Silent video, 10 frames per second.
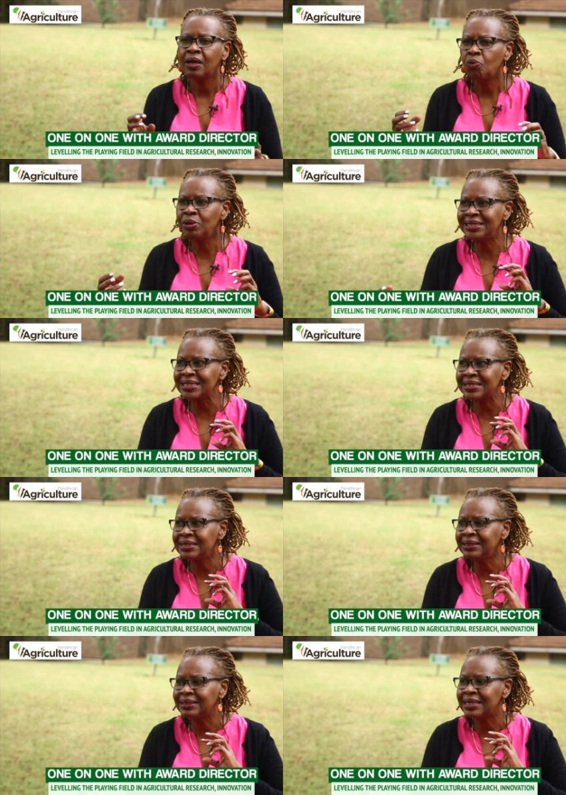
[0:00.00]
We just
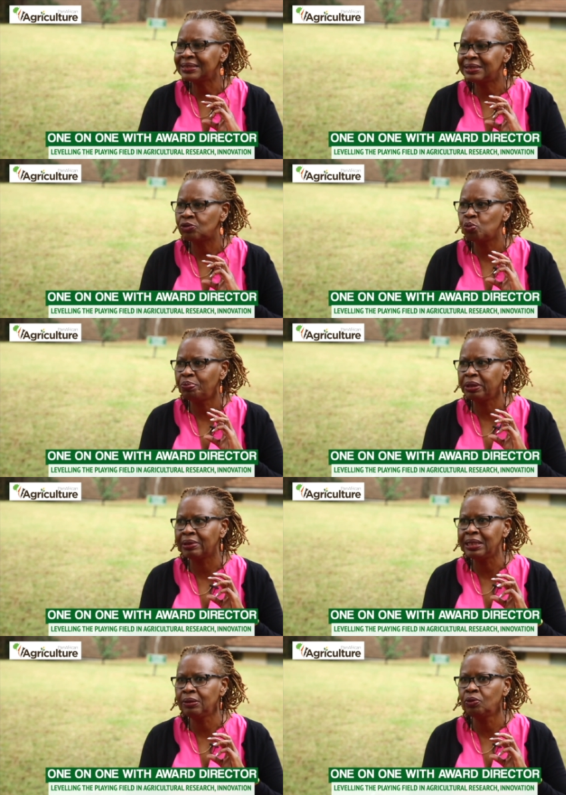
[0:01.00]
think that it would be
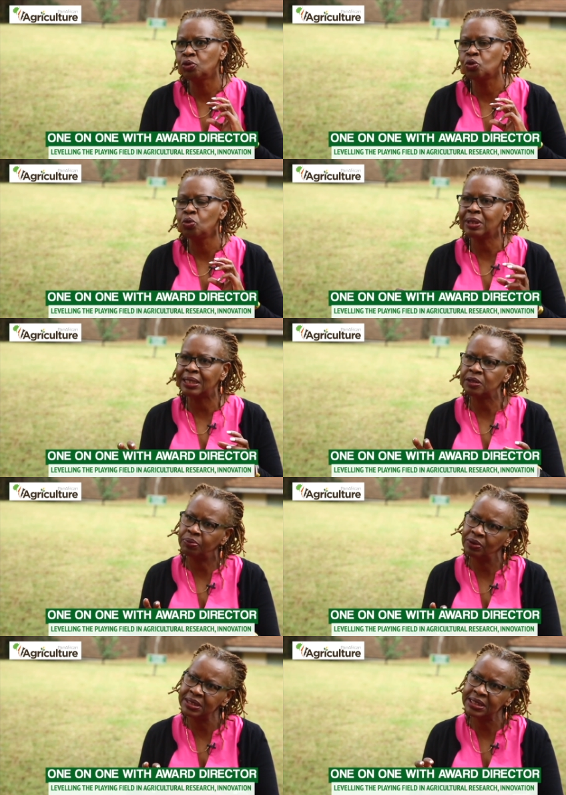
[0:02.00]
really good to look at
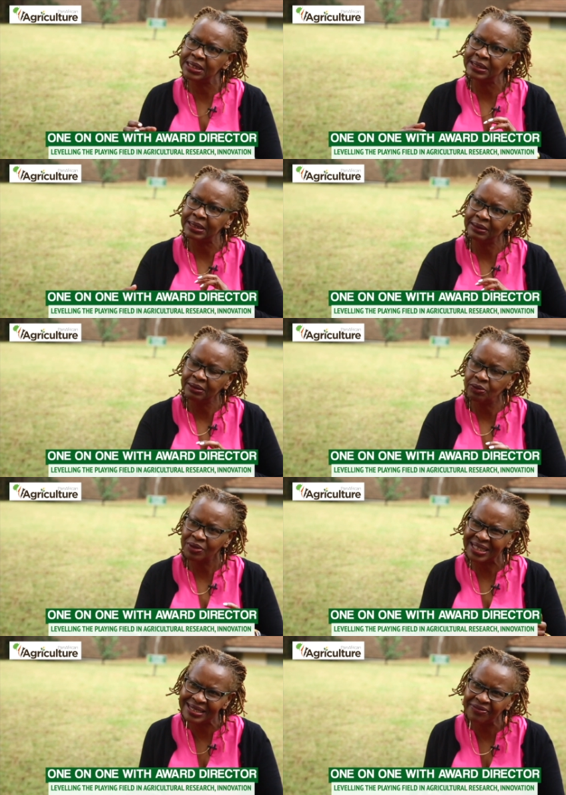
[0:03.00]
policy in, the
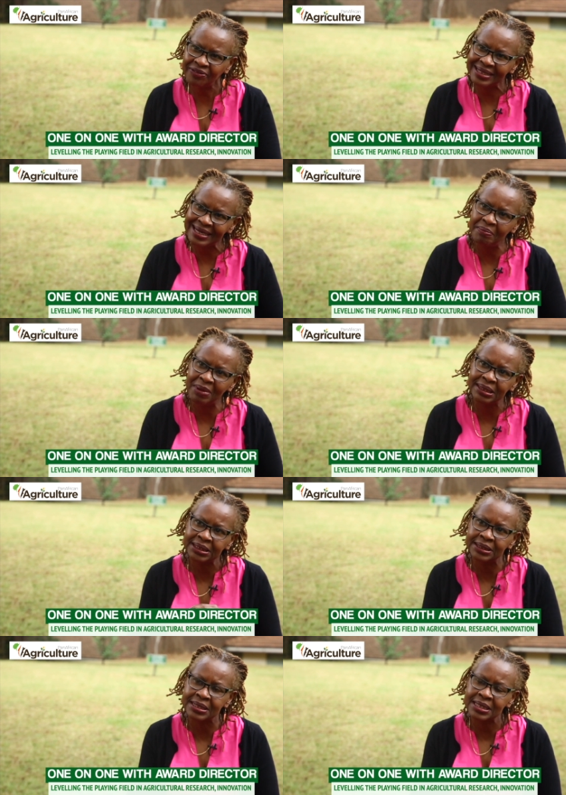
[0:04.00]
different
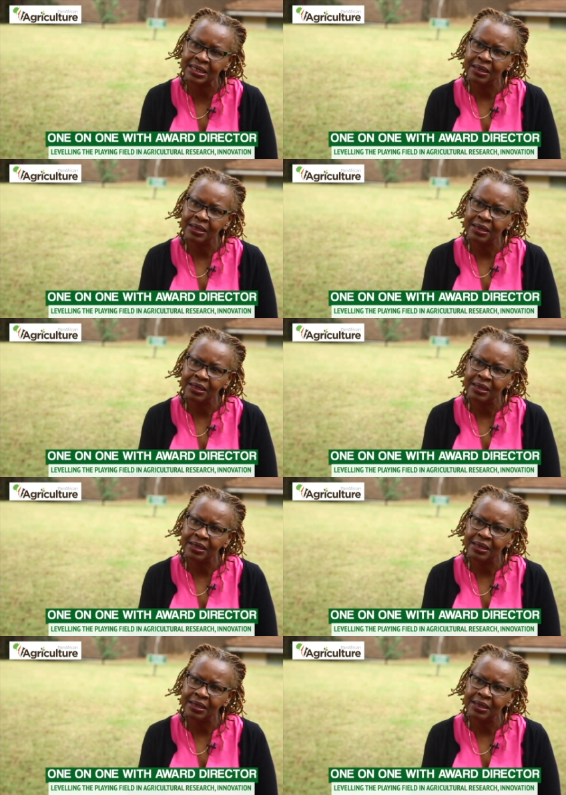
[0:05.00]
dimensions.